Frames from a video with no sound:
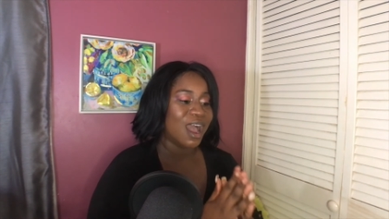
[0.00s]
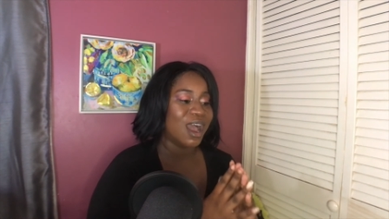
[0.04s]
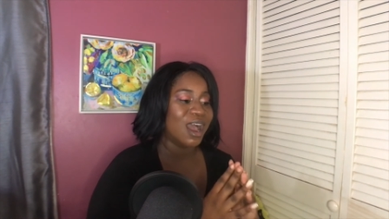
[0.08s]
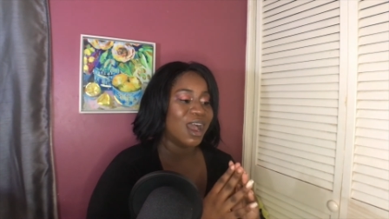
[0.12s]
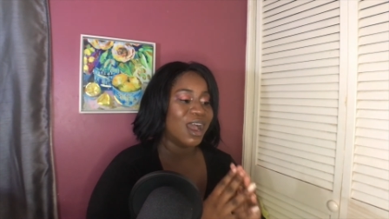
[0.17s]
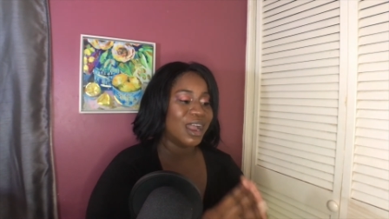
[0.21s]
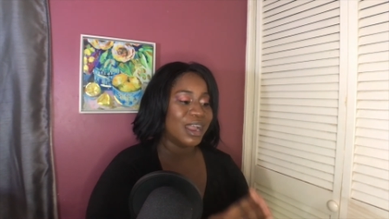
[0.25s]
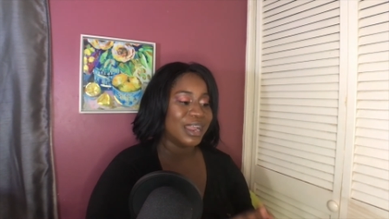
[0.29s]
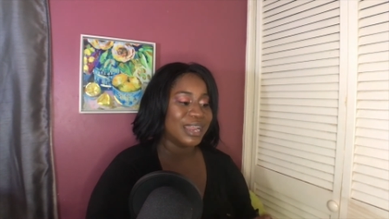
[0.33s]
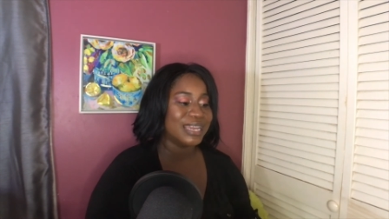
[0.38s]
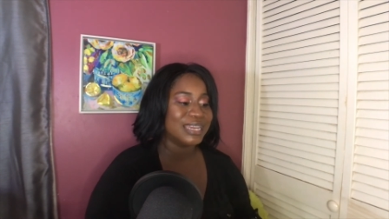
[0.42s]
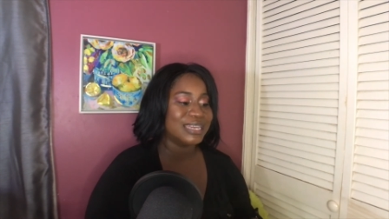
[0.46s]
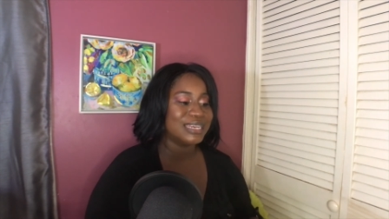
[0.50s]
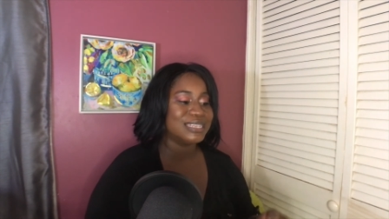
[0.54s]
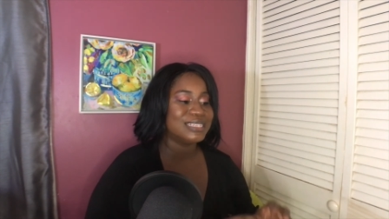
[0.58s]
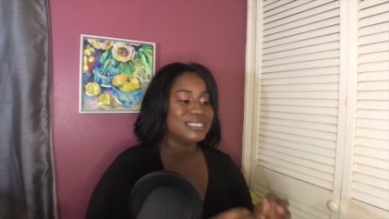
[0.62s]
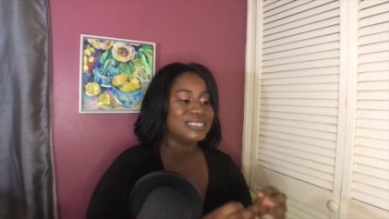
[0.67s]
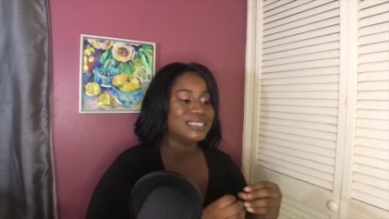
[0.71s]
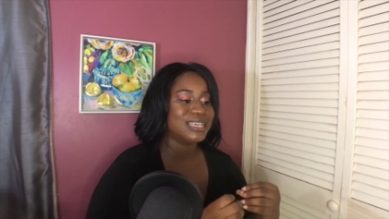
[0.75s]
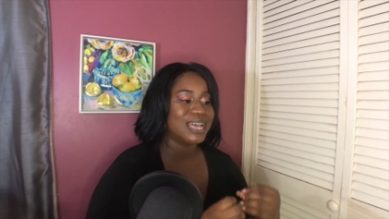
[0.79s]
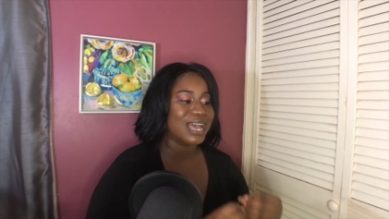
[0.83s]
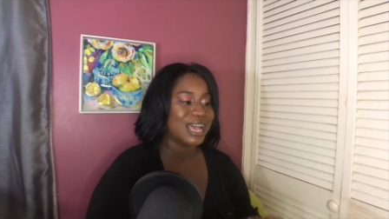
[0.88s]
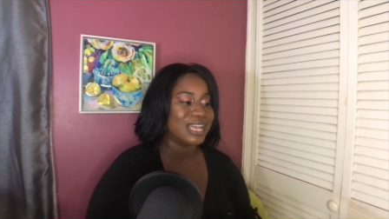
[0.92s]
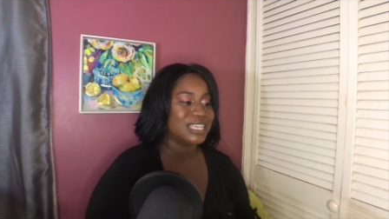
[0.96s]
hard
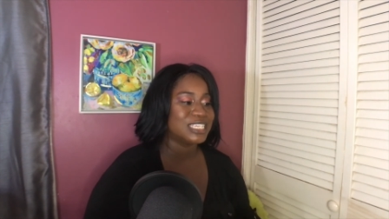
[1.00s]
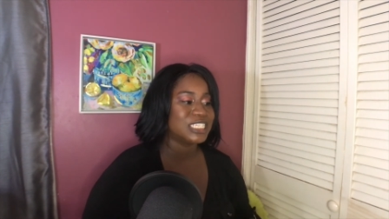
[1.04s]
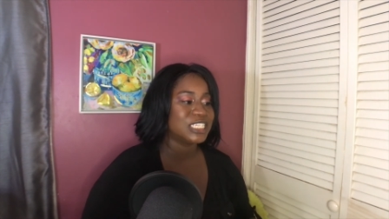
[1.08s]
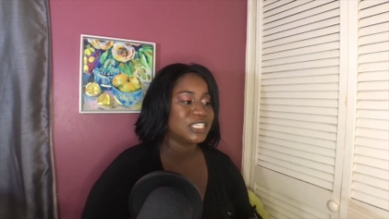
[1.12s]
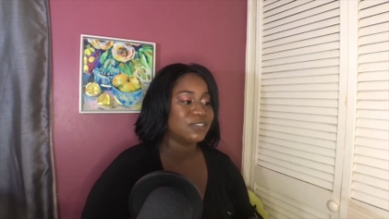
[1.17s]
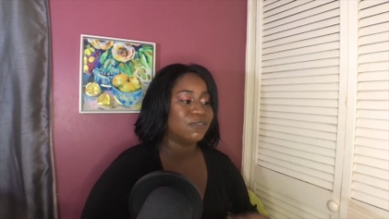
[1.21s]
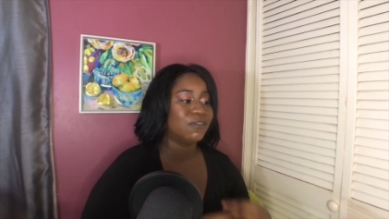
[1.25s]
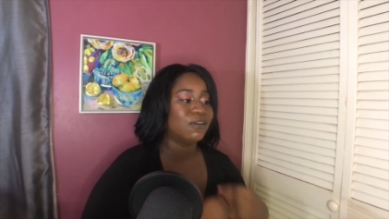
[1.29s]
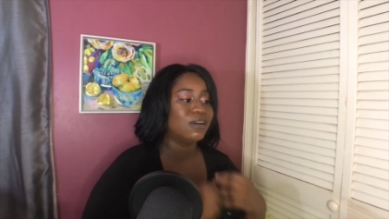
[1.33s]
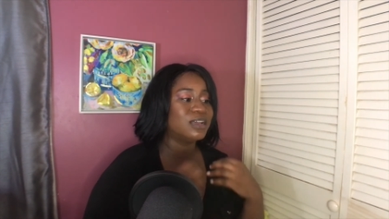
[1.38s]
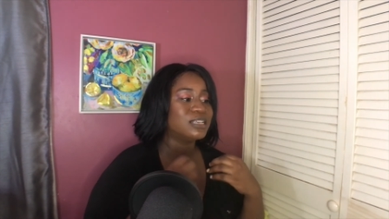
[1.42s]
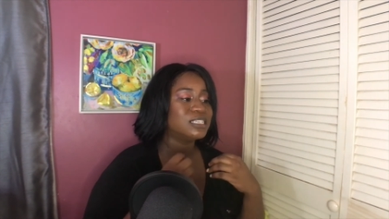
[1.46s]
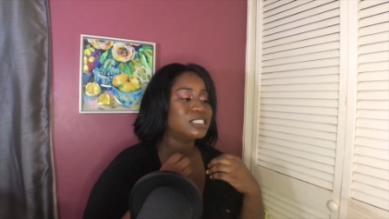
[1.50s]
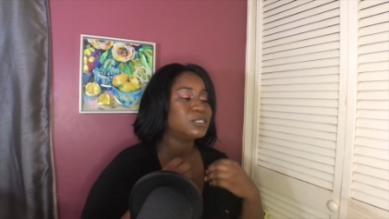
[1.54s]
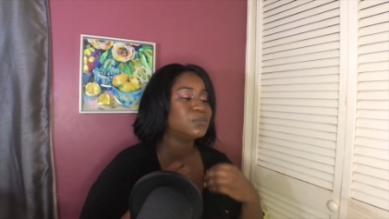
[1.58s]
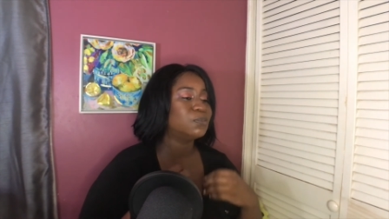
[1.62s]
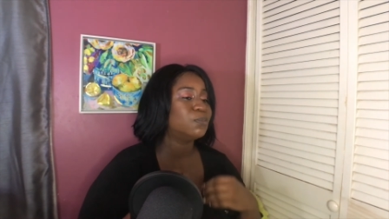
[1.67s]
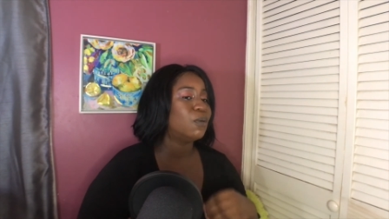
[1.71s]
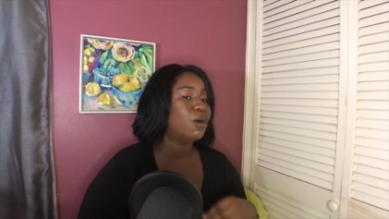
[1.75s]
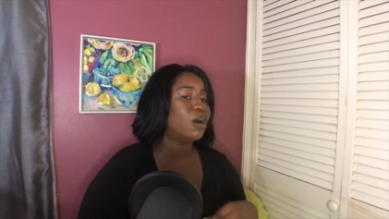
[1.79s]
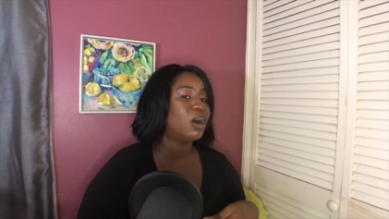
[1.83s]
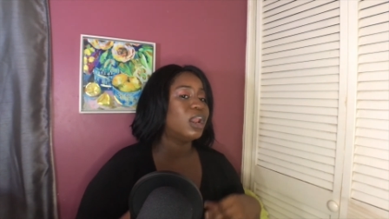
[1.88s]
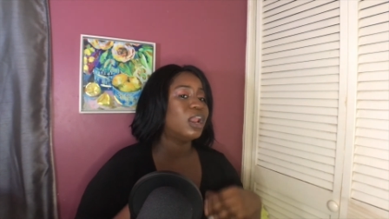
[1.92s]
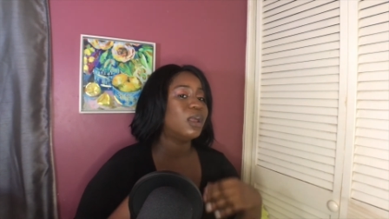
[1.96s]
task for a
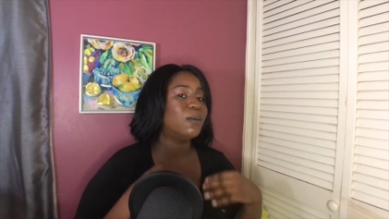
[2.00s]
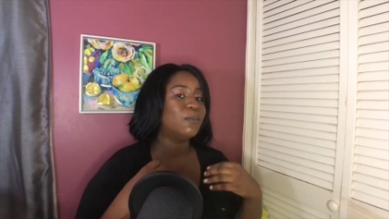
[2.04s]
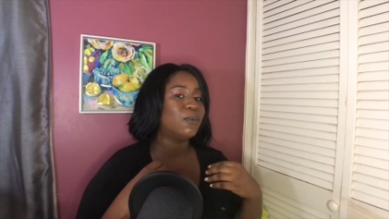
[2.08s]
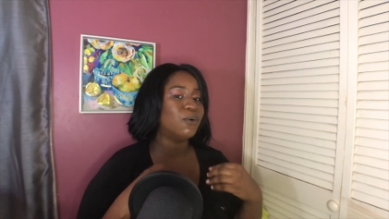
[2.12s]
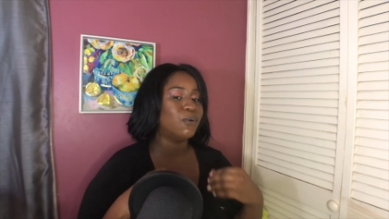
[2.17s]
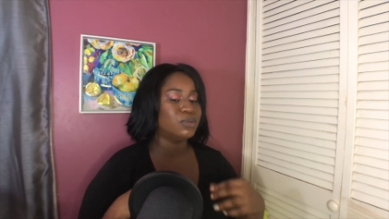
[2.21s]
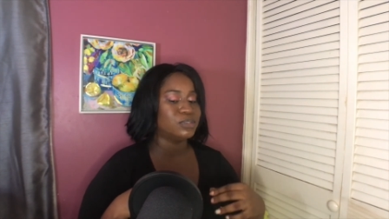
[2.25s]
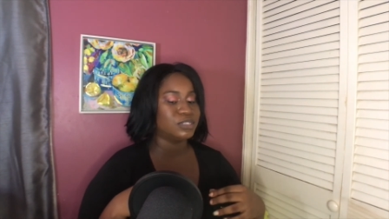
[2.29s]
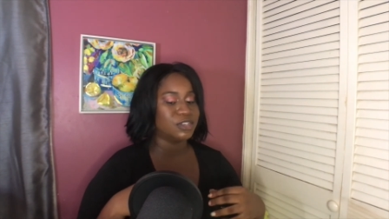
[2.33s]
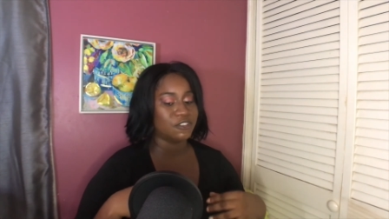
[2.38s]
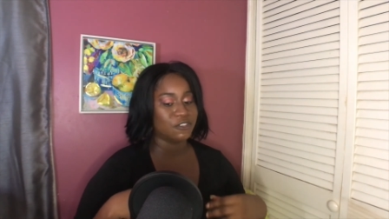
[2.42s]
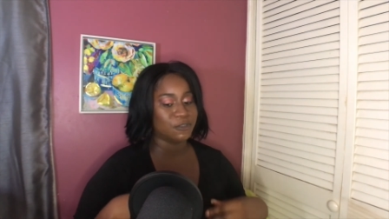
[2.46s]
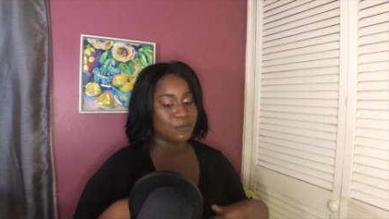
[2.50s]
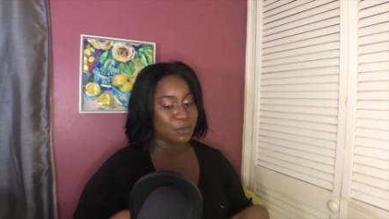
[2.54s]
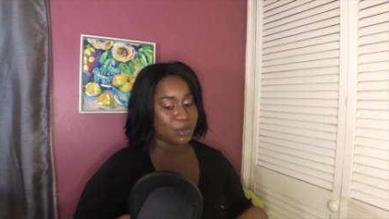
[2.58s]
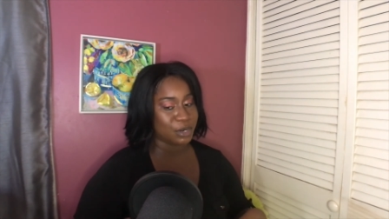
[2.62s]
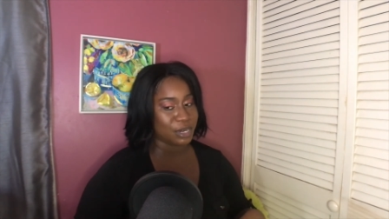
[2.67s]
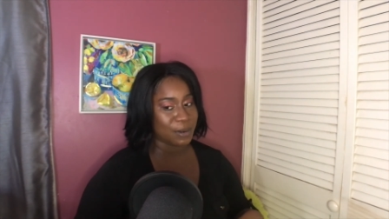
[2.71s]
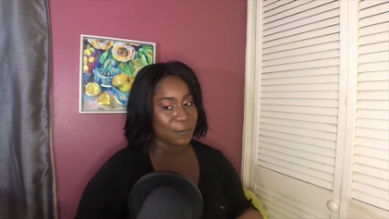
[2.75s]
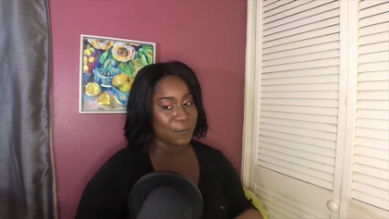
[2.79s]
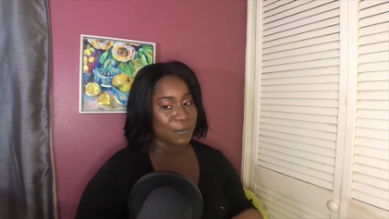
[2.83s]
small amount of money,